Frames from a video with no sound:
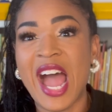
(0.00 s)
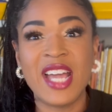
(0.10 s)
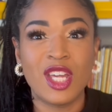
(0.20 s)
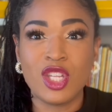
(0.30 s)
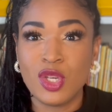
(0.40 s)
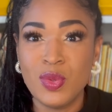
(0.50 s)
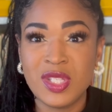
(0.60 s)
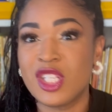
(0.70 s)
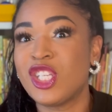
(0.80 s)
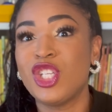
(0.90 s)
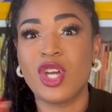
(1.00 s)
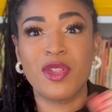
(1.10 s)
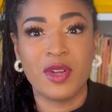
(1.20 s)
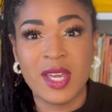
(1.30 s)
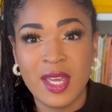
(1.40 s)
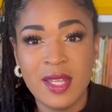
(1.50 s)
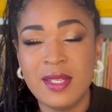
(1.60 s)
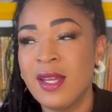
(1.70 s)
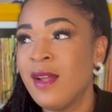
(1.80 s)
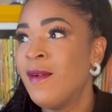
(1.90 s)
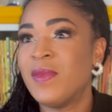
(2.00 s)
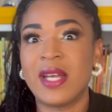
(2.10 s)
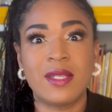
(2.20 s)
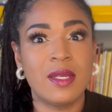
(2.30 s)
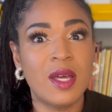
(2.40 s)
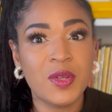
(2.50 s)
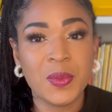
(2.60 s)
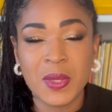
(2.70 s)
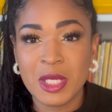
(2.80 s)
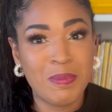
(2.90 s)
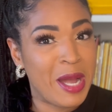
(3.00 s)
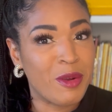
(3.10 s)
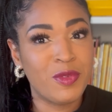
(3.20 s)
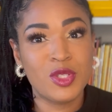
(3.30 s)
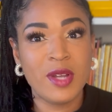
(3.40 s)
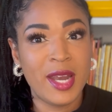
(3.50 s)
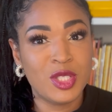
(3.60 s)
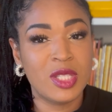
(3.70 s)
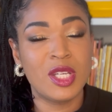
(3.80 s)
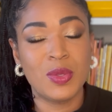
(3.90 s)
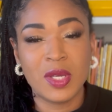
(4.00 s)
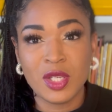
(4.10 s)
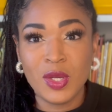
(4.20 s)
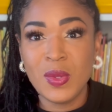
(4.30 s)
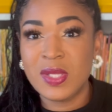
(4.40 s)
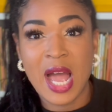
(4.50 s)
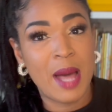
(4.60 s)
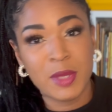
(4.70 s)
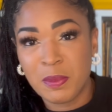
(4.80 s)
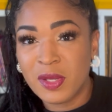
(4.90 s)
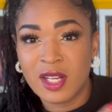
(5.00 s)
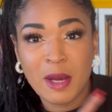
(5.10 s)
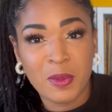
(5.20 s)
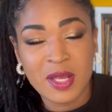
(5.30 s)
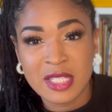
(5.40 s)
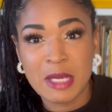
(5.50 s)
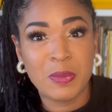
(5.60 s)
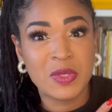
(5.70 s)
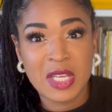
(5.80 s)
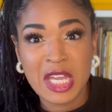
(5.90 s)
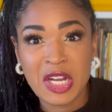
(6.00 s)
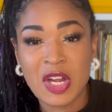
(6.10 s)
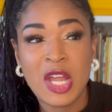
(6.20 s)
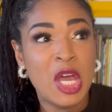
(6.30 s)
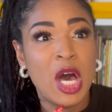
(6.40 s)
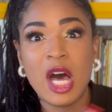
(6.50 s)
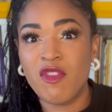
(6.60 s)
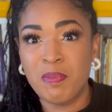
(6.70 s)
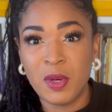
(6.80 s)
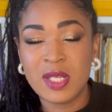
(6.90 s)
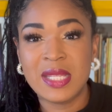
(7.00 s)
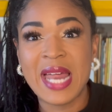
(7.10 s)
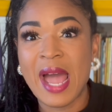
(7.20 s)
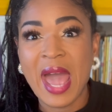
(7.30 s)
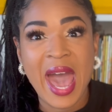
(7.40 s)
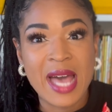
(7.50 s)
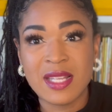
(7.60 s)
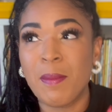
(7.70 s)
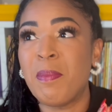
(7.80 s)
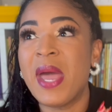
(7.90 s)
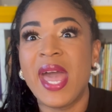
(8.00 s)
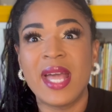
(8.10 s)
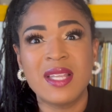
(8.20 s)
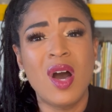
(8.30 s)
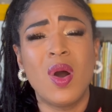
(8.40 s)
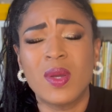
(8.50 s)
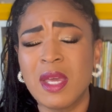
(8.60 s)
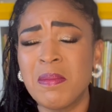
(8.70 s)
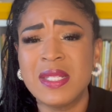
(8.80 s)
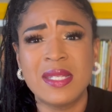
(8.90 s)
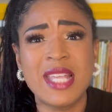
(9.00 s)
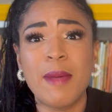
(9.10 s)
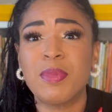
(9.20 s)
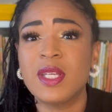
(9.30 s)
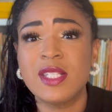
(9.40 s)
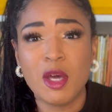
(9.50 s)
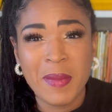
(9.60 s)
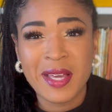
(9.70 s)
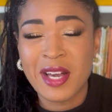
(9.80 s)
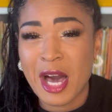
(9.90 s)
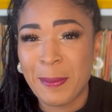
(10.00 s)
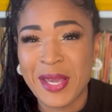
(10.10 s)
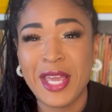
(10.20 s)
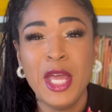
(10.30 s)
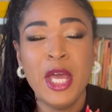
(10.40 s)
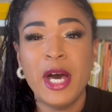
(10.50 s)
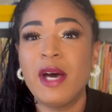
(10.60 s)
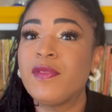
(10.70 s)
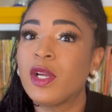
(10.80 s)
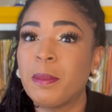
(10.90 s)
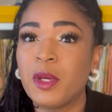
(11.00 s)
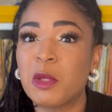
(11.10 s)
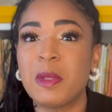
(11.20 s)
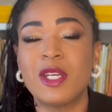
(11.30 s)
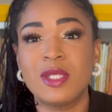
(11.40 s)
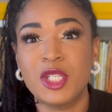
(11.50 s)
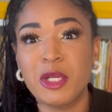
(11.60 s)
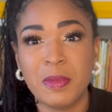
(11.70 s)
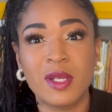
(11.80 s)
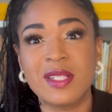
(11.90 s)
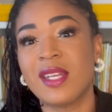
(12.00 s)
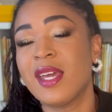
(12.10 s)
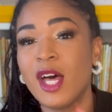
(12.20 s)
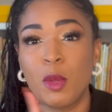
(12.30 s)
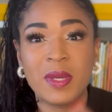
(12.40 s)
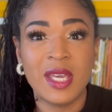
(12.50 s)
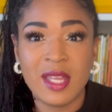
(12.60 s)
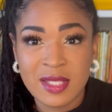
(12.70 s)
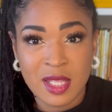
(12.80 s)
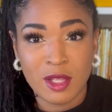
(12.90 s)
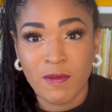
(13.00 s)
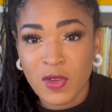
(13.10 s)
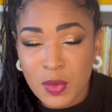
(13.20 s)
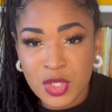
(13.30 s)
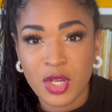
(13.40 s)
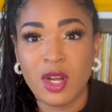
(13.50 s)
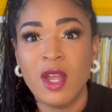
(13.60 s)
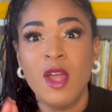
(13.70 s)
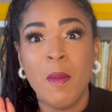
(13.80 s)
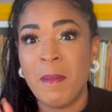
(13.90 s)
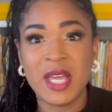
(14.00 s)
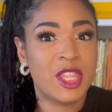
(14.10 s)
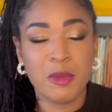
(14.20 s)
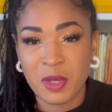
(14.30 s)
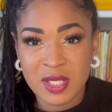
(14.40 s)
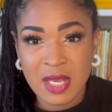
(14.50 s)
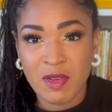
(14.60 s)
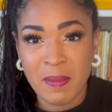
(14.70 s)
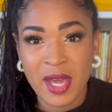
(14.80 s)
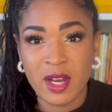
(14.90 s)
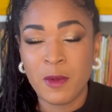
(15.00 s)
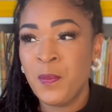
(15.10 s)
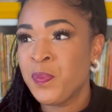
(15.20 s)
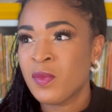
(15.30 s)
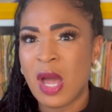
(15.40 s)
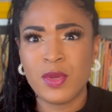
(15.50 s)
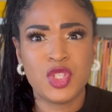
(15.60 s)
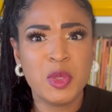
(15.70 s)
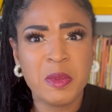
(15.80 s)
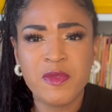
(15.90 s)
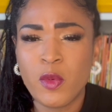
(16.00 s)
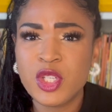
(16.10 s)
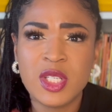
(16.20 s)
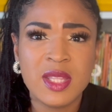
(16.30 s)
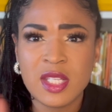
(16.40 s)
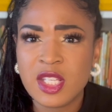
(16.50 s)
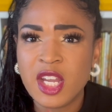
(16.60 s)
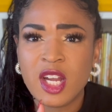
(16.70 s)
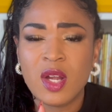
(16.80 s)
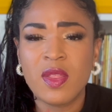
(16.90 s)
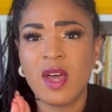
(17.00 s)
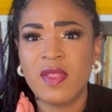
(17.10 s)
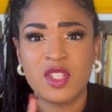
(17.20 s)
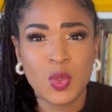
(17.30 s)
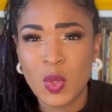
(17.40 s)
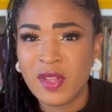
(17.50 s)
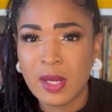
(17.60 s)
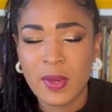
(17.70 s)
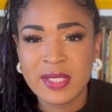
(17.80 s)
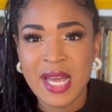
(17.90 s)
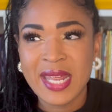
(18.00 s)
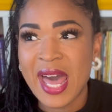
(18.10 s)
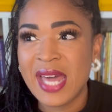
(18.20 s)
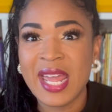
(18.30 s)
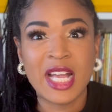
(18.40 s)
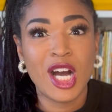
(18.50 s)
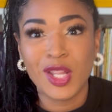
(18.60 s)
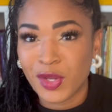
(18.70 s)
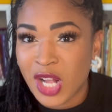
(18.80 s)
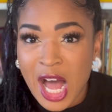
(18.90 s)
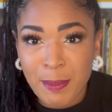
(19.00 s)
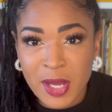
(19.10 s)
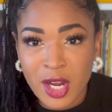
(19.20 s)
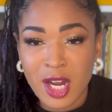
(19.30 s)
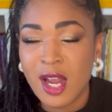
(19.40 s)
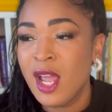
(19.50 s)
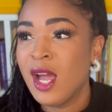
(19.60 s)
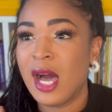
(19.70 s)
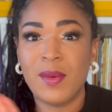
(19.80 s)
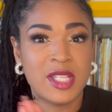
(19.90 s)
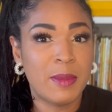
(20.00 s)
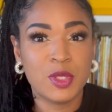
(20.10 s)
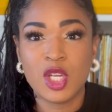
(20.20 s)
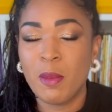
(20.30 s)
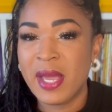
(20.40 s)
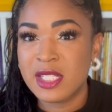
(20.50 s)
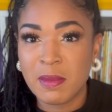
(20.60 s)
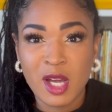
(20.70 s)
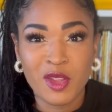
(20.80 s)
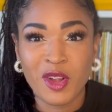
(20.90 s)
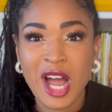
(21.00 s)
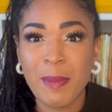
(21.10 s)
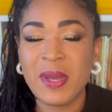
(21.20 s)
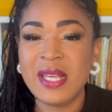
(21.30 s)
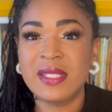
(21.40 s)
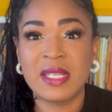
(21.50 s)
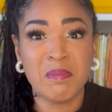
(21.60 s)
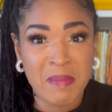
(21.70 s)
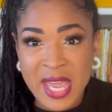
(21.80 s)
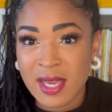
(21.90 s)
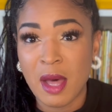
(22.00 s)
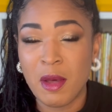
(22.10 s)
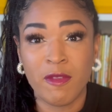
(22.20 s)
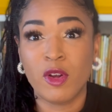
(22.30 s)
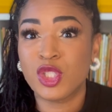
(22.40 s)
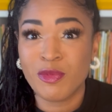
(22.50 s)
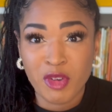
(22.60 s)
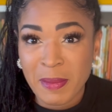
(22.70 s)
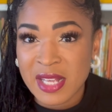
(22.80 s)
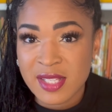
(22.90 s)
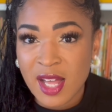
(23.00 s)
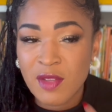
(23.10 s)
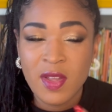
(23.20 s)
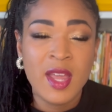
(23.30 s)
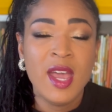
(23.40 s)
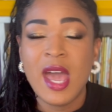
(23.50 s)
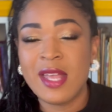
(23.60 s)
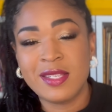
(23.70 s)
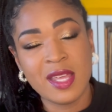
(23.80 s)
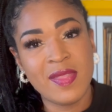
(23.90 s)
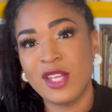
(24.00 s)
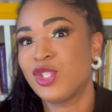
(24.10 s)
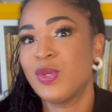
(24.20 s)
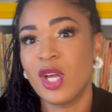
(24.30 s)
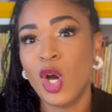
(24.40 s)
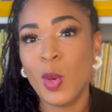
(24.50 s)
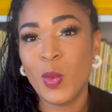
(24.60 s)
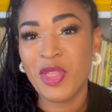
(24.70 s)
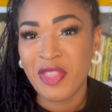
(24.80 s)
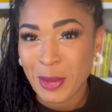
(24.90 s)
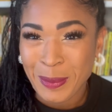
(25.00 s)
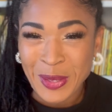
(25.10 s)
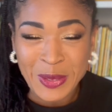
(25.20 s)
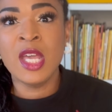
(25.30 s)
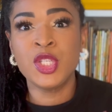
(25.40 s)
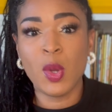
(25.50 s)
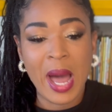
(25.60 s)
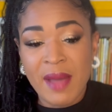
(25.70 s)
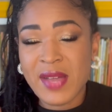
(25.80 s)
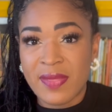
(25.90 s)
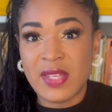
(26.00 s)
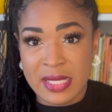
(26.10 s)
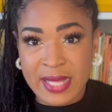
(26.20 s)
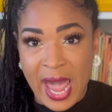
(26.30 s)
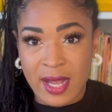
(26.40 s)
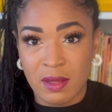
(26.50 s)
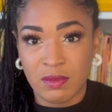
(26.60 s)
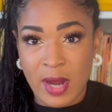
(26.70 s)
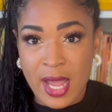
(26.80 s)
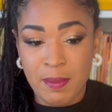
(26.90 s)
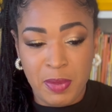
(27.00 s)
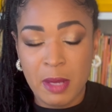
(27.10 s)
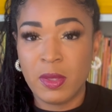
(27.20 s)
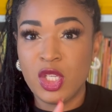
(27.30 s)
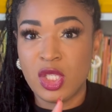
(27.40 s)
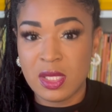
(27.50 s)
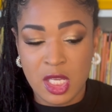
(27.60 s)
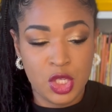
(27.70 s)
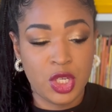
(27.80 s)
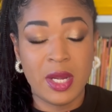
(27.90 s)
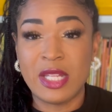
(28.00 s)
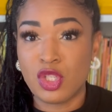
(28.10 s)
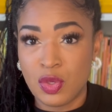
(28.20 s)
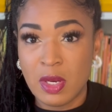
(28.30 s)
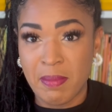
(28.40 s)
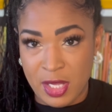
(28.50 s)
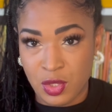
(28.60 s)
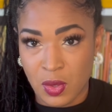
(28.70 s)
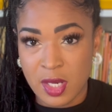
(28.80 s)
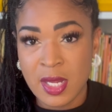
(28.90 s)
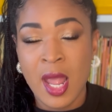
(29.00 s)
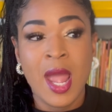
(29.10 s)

I could use to teach other kids. That's another really powerful strategy that you can use. I'm going to put a couple examples here of books that I begged. Oh, can Mrs. Tabb please go make a copy of your book because your book is going to help kids in the future make their books even better. I was super fortunate this year. Uh, the school that I worked at had a color copier. I was able to go make some color copies, make a, a version version for myself and send that student home with their book. And so I've got this stack, right? Published, teacher, and student mentors.